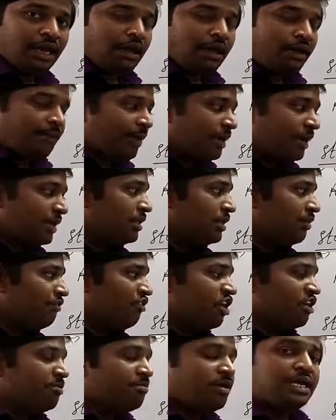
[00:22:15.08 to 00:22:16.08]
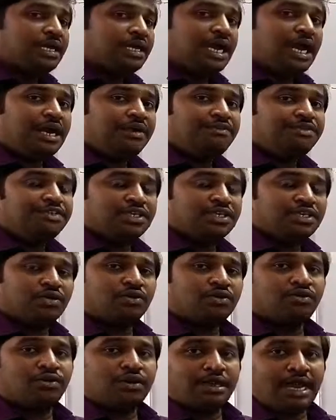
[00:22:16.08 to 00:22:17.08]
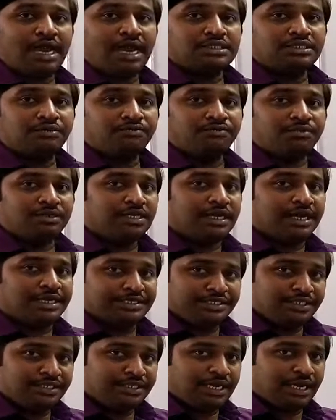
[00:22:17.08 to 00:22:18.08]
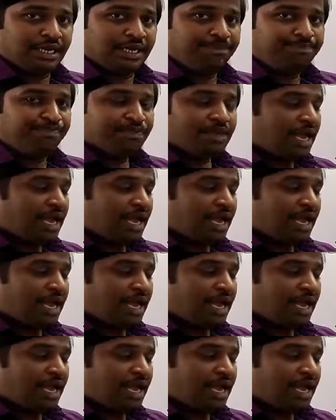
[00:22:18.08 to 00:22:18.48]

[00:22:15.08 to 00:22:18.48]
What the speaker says: When the formaldehyde which undergo reaction with HCN,